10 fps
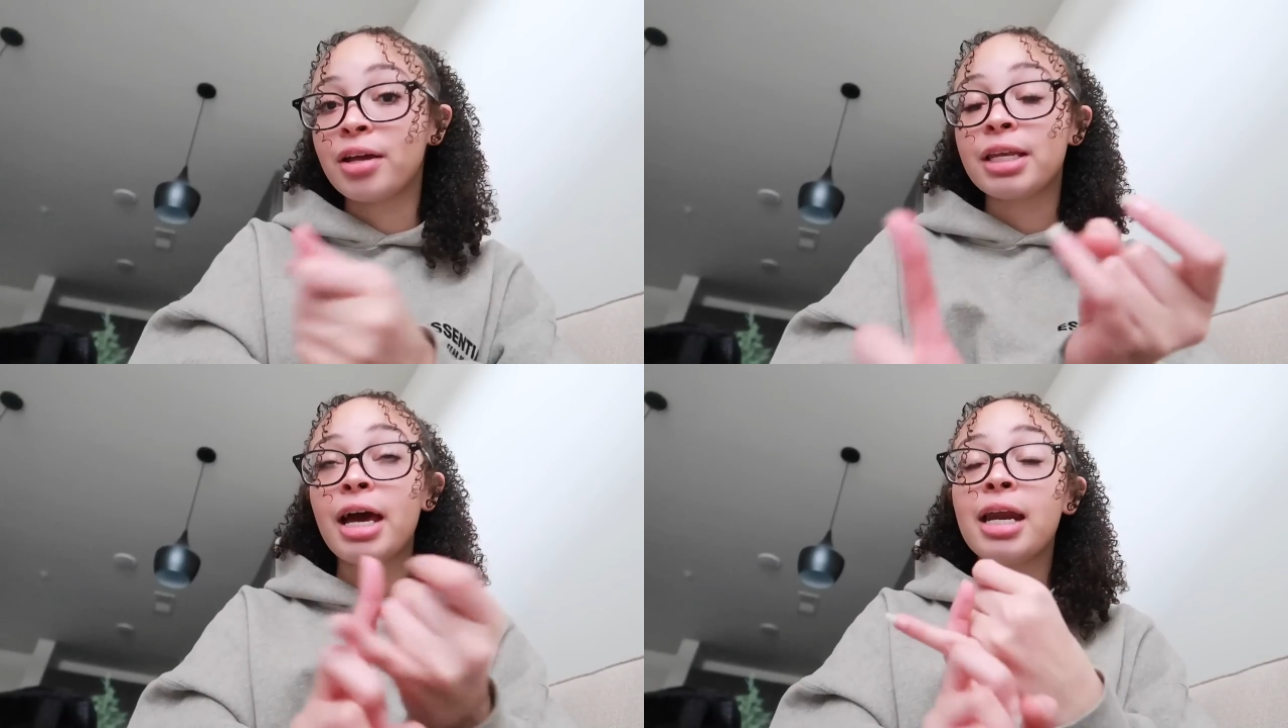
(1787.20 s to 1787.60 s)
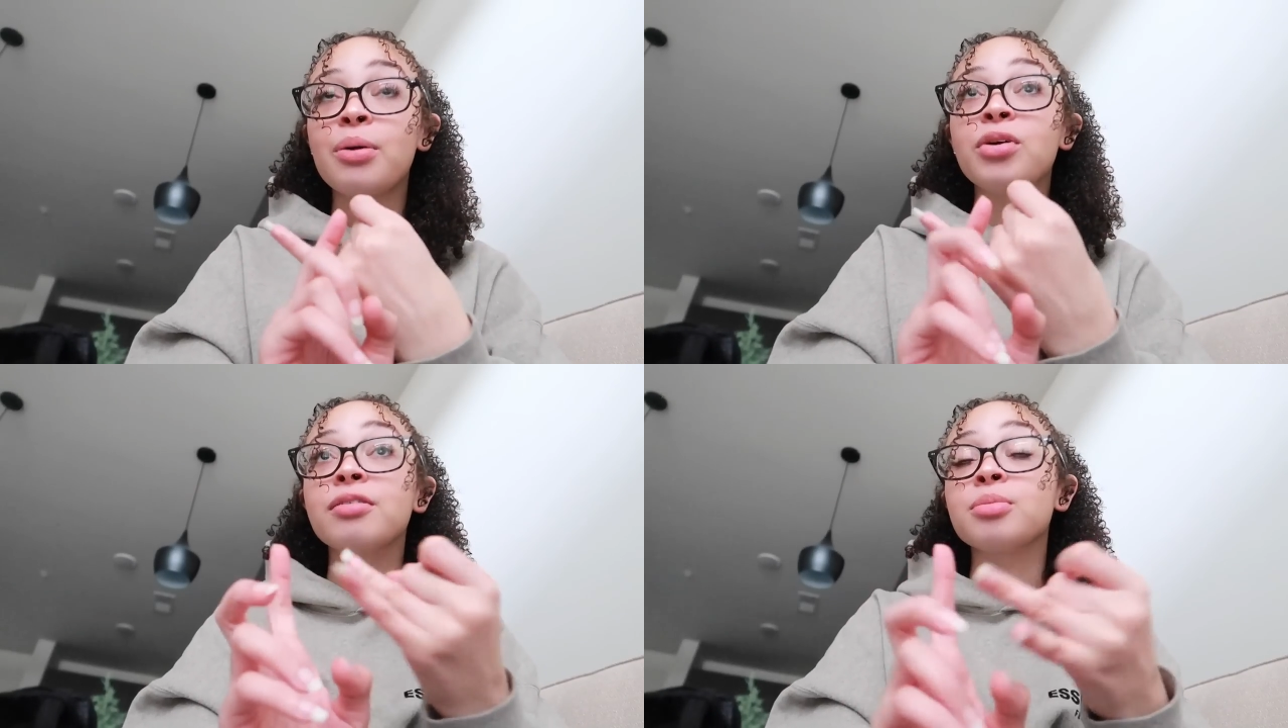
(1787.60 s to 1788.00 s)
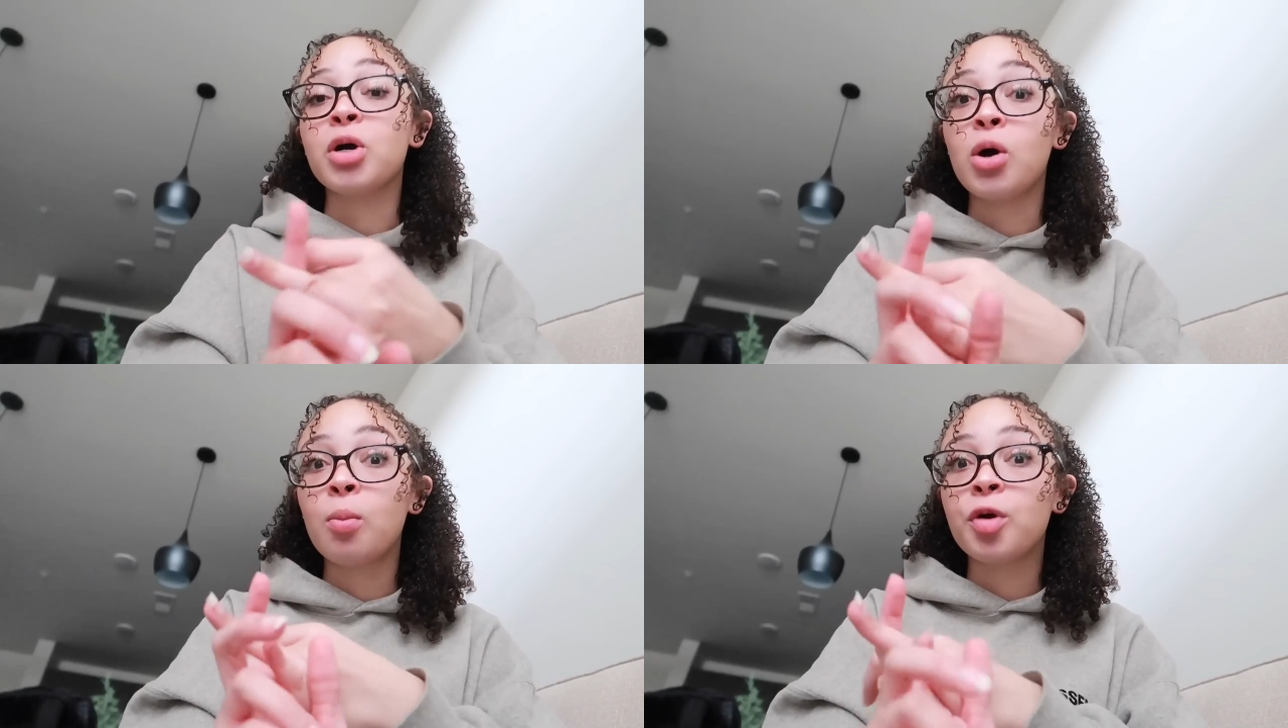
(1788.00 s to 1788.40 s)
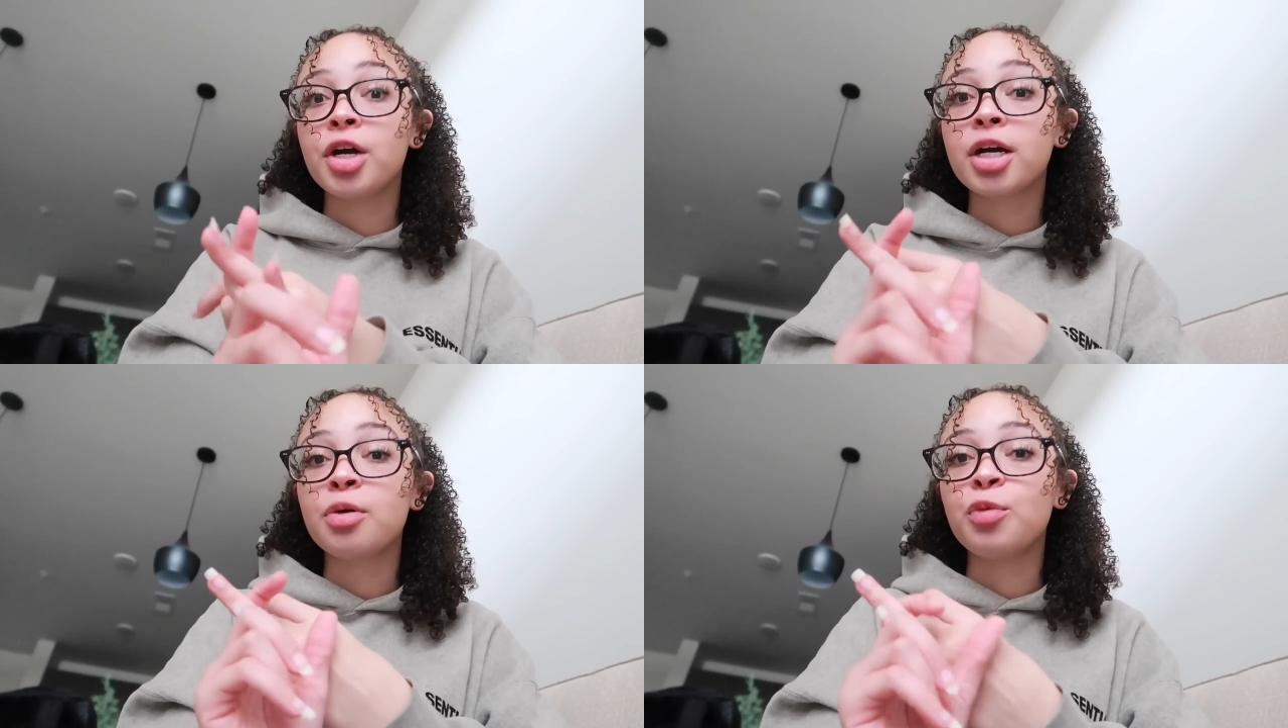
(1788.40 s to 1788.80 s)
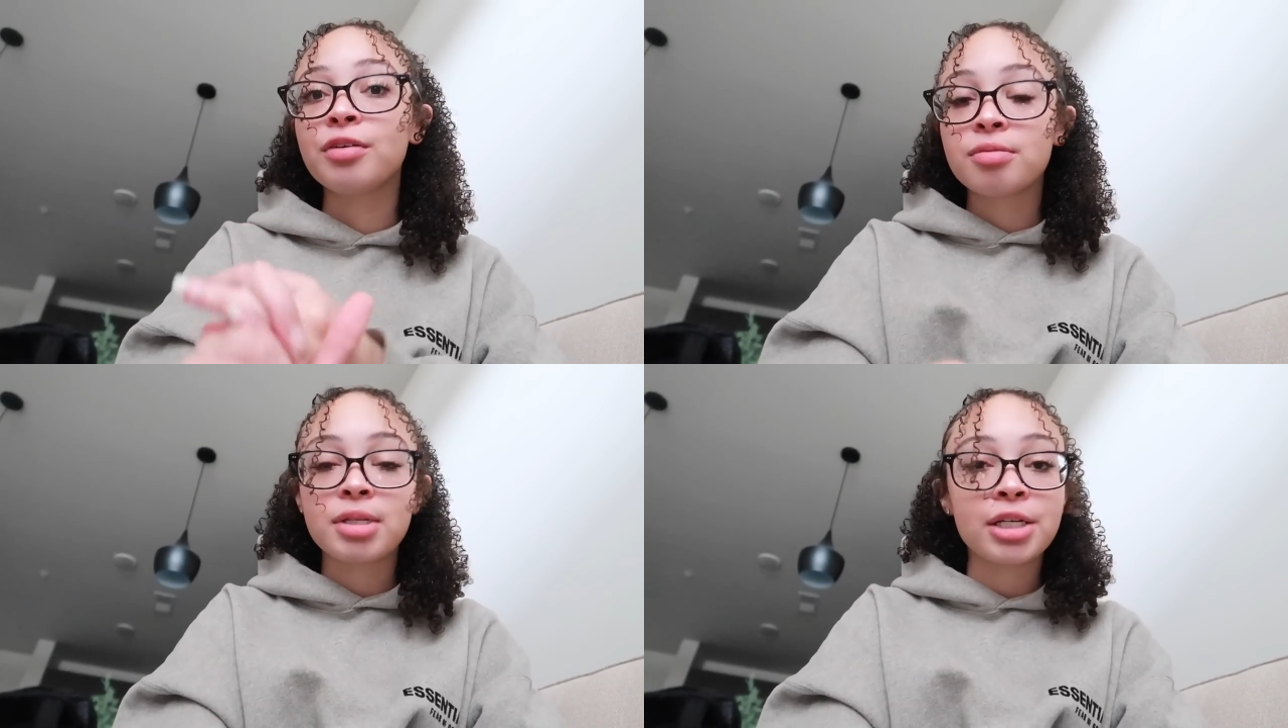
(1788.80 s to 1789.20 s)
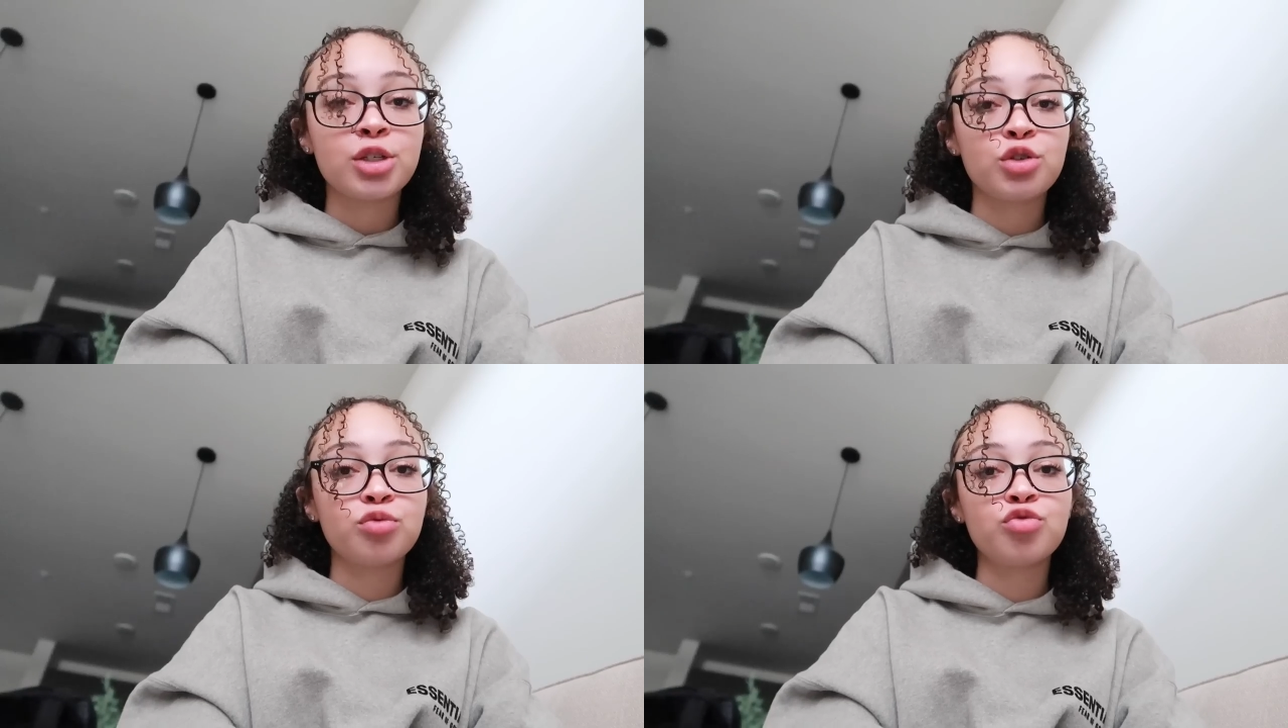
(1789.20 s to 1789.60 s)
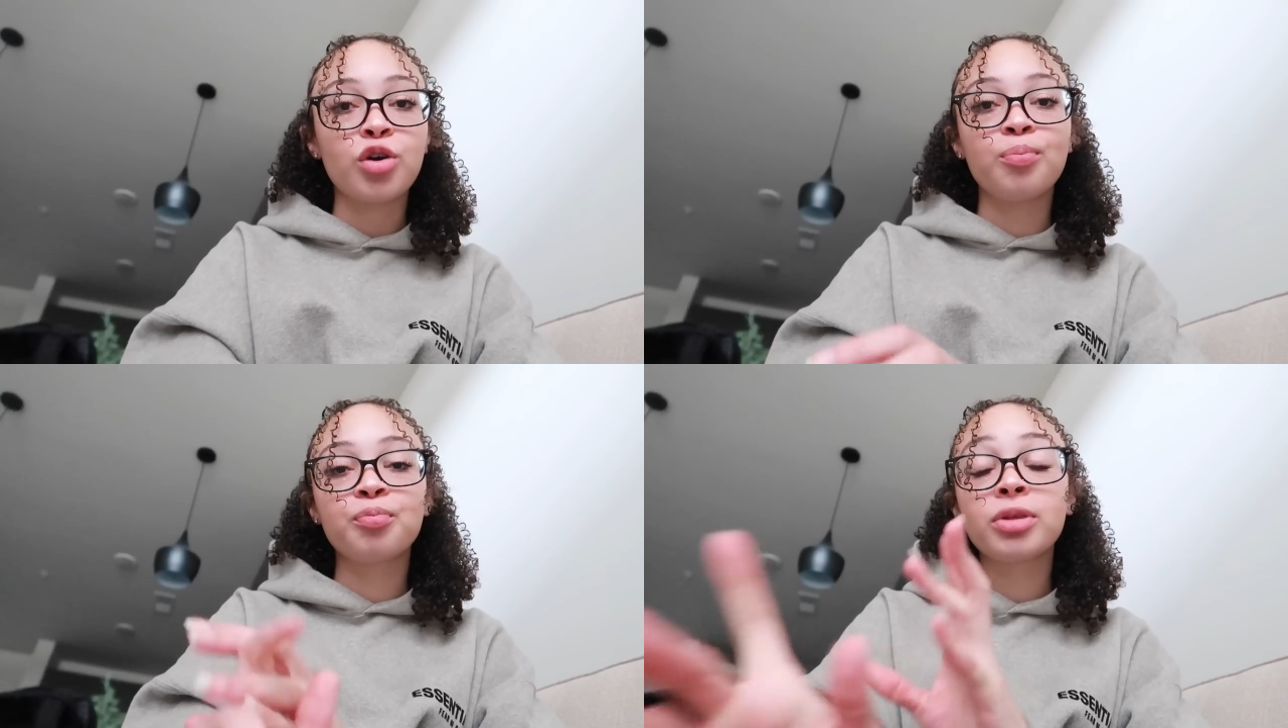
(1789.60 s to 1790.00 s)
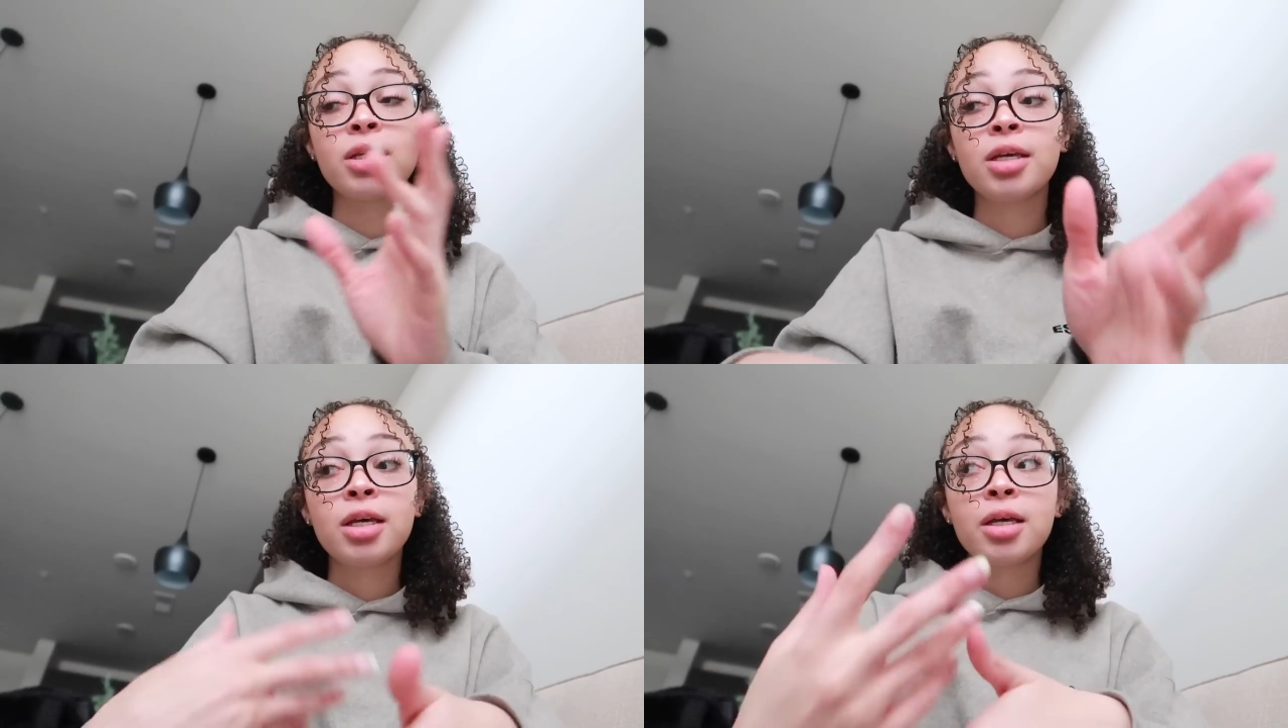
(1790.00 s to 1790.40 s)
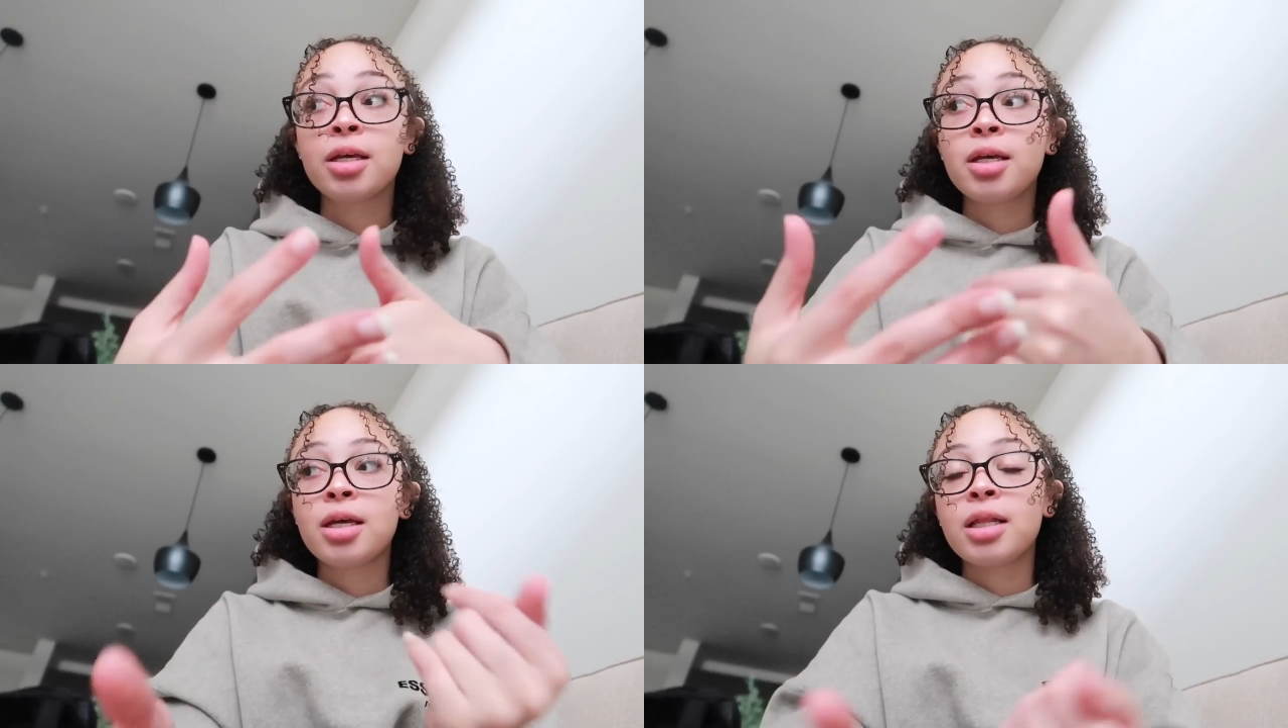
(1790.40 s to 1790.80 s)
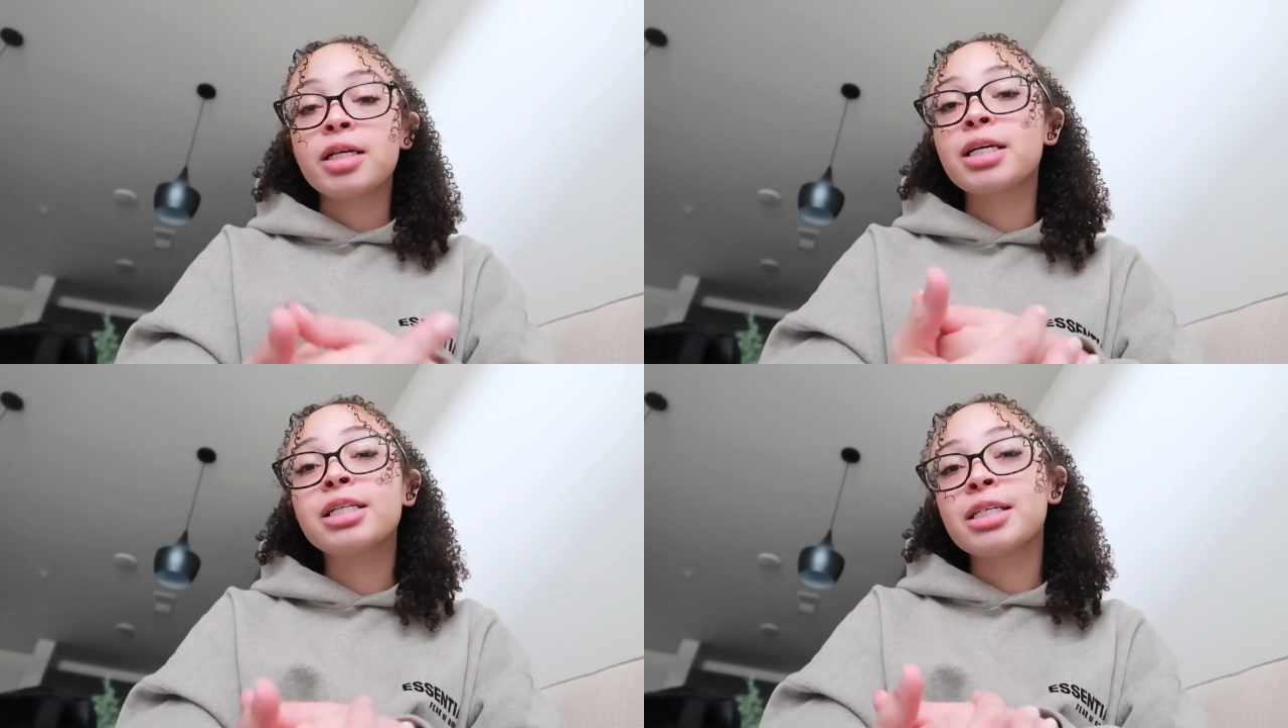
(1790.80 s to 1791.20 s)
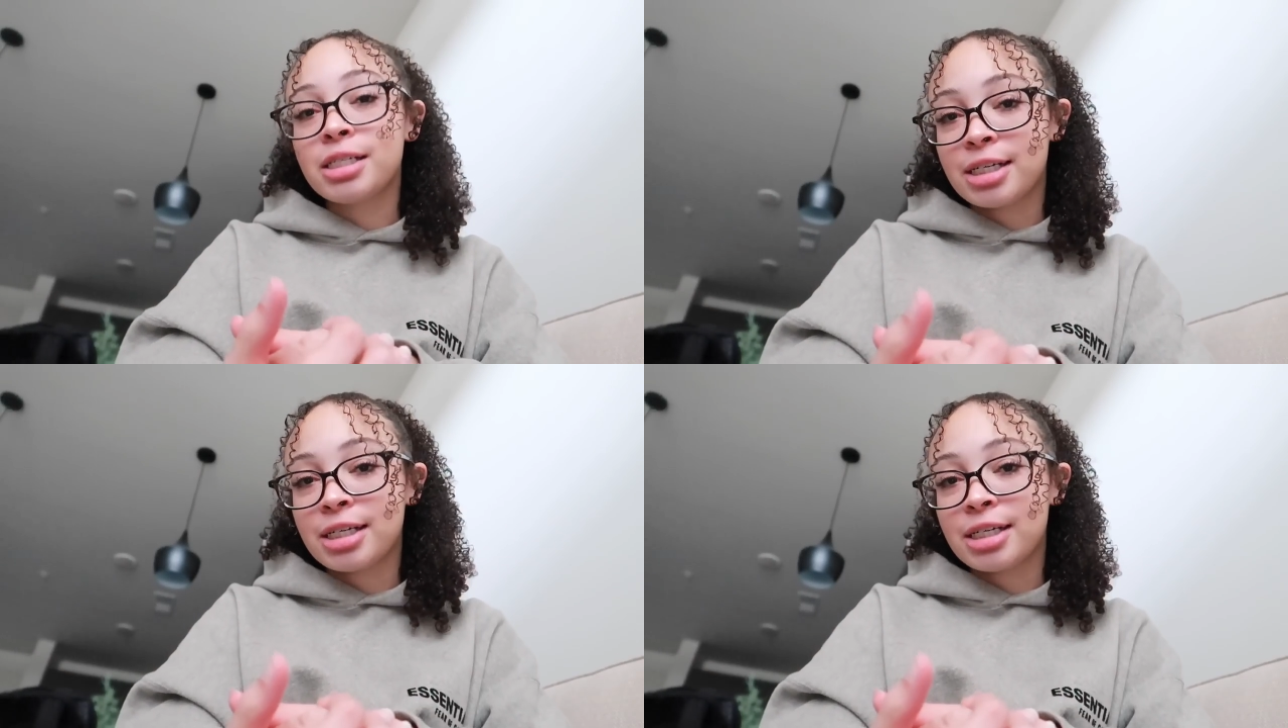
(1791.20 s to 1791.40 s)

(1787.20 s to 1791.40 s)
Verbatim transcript: have to edit, we have some homework, we have some things to do. So let's head to the